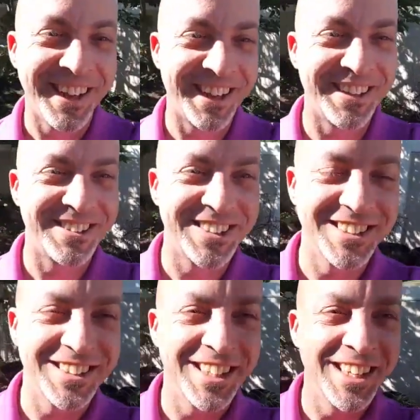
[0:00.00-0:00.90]
I'm
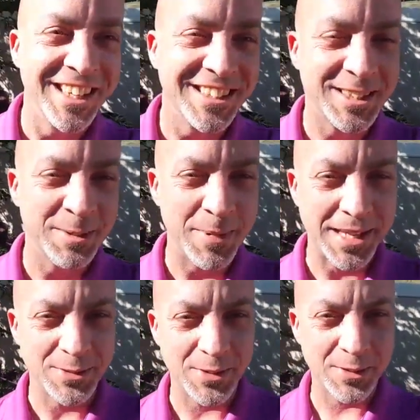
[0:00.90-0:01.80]
just touching
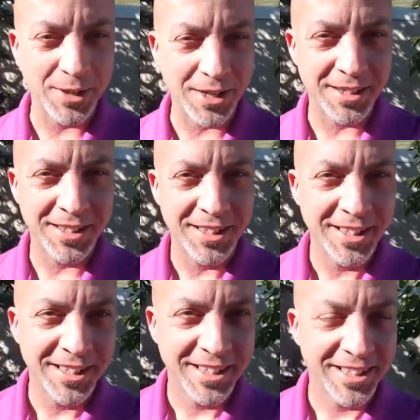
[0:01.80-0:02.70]
base with you all.
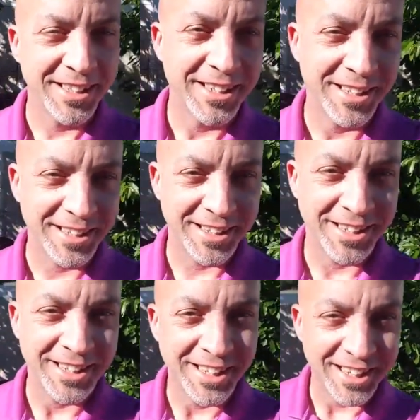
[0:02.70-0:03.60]
Uh,
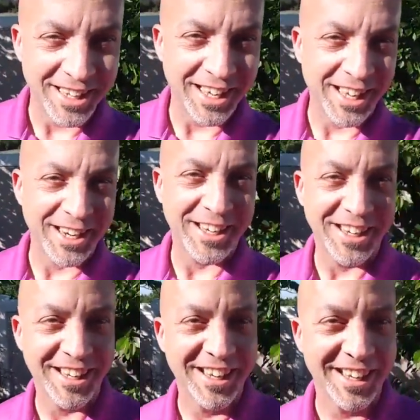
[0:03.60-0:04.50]
I had a...